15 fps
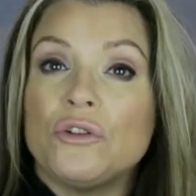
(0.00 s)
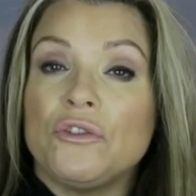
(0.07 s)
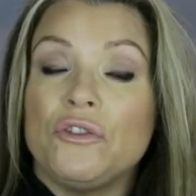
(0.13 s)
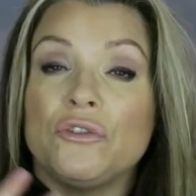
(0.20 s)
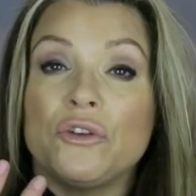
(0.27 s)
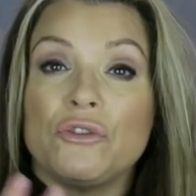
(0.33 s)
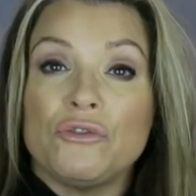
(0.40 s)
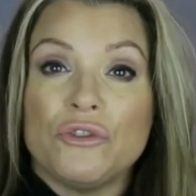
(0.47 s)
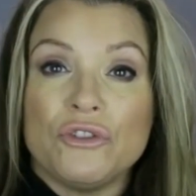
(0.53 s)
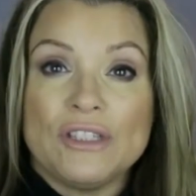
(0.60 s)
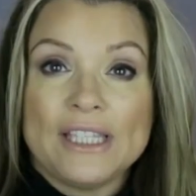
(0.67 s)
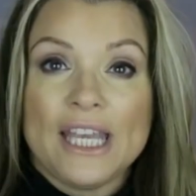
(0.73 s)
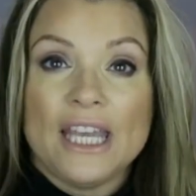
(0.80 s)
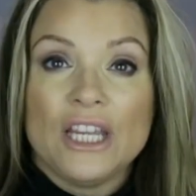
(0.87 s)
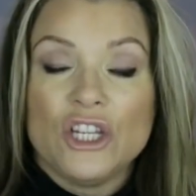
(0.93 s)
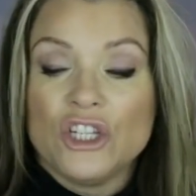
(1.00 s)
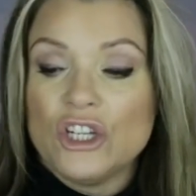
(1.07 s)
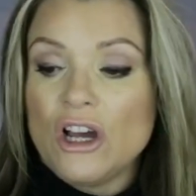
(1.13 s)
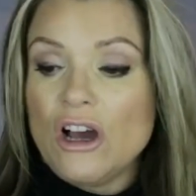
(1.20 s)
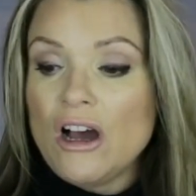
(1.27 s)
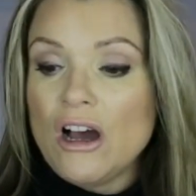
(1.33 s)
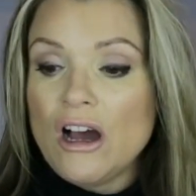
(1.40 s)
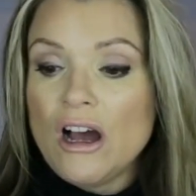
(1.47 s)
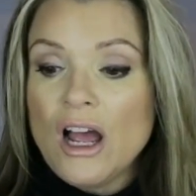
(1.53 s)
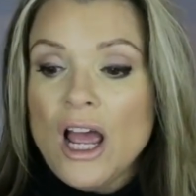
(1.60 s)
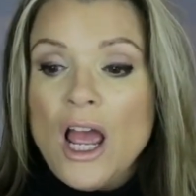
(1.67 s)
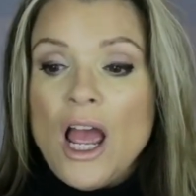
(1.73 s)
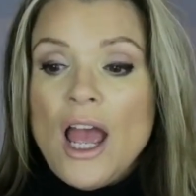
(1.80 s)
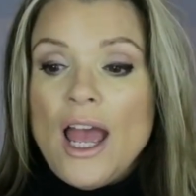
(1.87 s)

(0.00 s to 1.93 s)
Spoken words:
or if you've got rosacea,